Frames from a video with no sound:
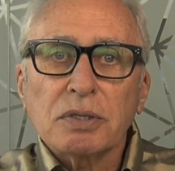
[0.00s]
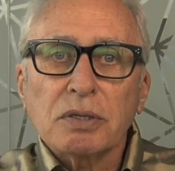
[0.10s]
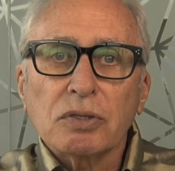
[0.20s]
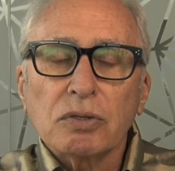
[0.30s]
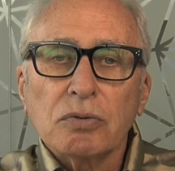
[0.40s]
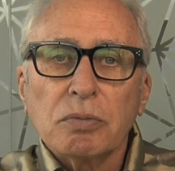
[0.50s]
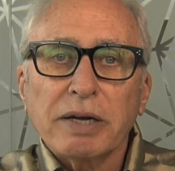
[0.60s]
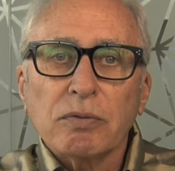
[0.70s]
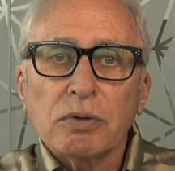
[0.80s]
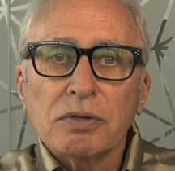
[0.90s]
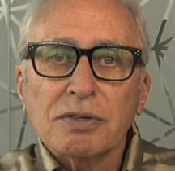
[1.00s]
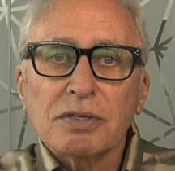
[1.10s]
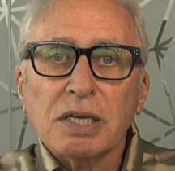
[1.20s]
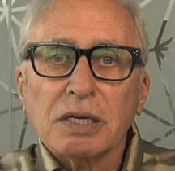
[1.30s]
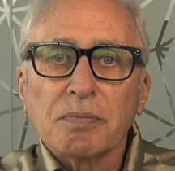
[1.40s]
that you might want to
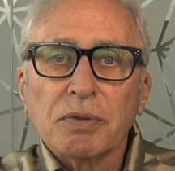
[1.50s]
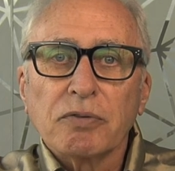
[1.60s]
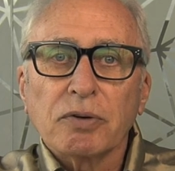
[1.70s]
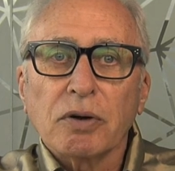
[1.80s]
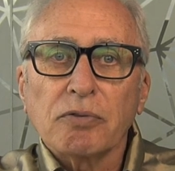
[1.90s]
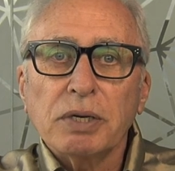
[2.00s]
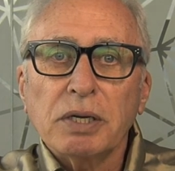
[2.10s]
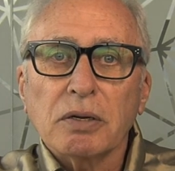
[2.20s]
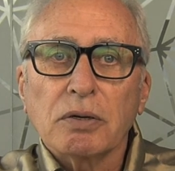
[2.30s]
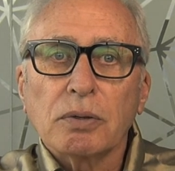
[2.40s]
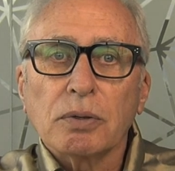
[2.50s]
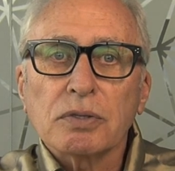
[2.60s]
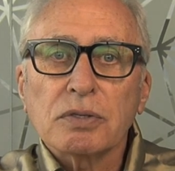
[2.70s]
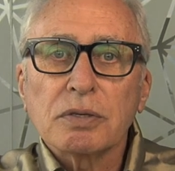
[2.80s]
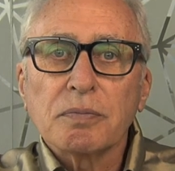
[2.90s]
set for a reading
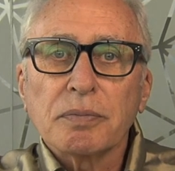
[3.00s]
course.